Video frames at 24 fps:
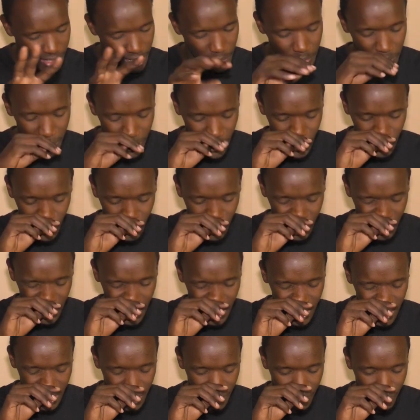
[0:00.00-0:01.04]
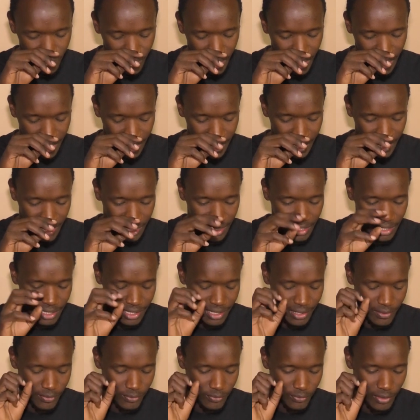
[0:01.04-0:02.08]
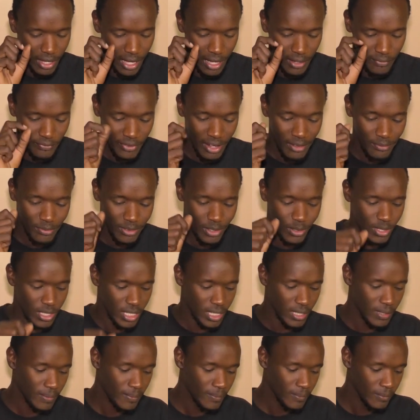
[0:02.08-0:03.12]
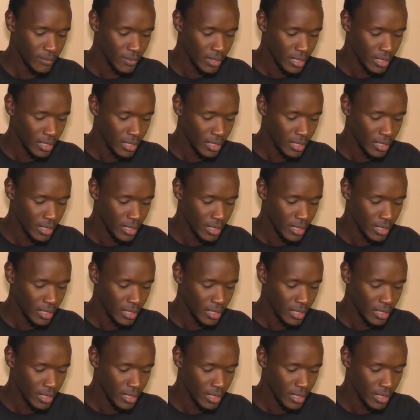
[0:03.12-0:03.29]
let me use just some figure there, 5,000,